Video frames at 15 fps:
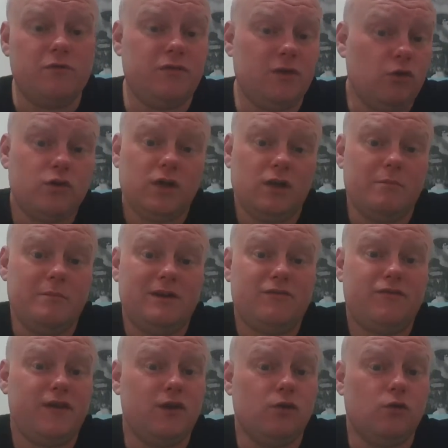if you look at the
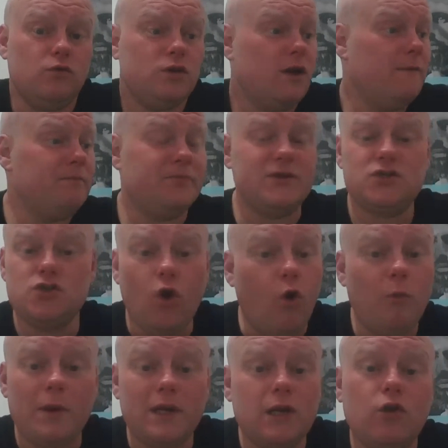midfield, there's
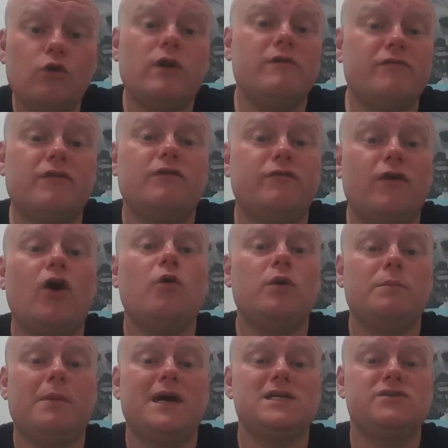nobody looking for a
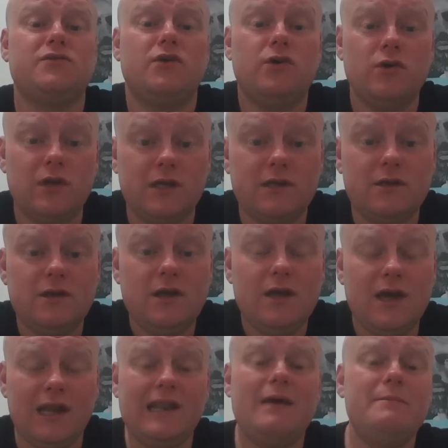forward pass for Erling.
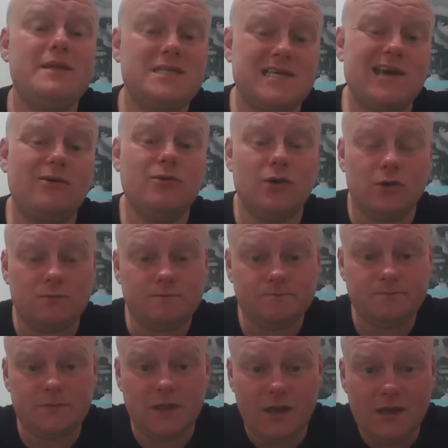And let me tell you,
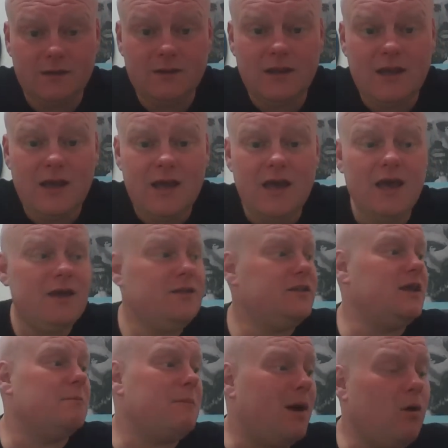yeah, the
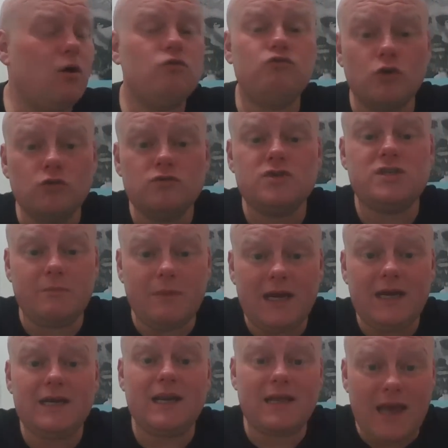amount of runs he
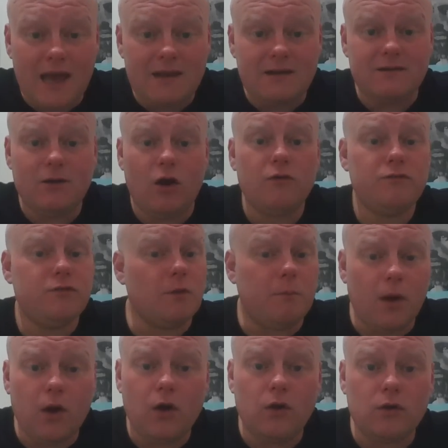made again off the
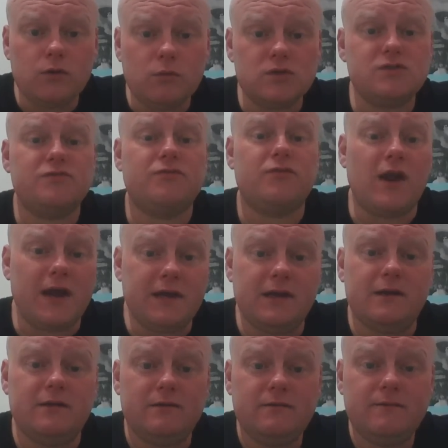ball was
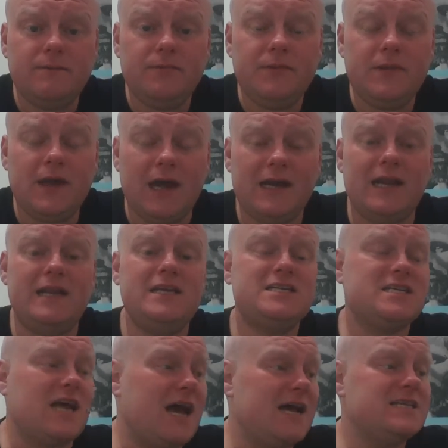frightening. And then he
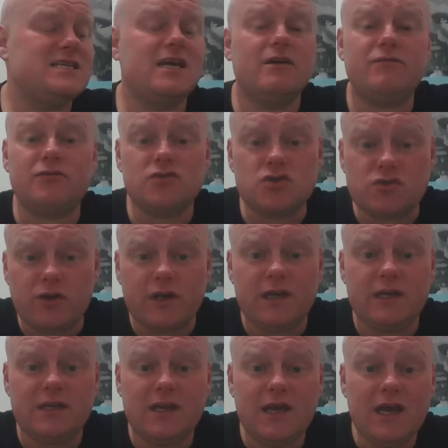started to get
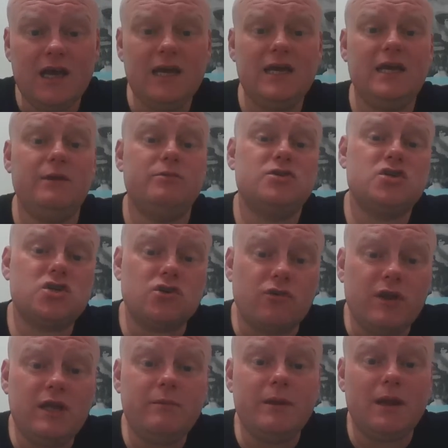frustrated. He was
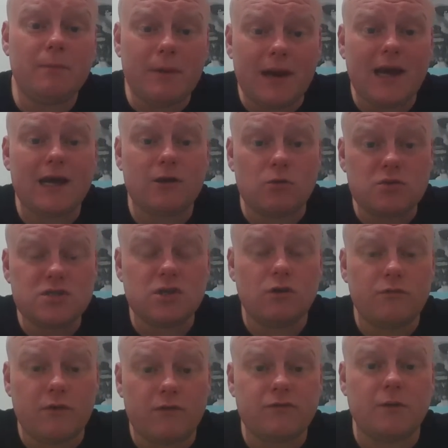screaming at Bernardo
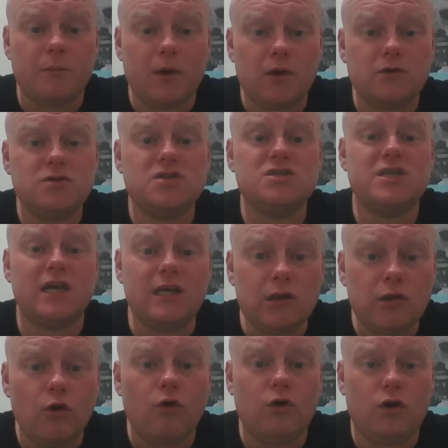Silva off the ball to say,
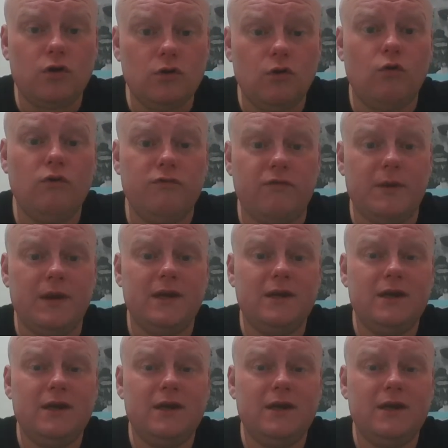look for me.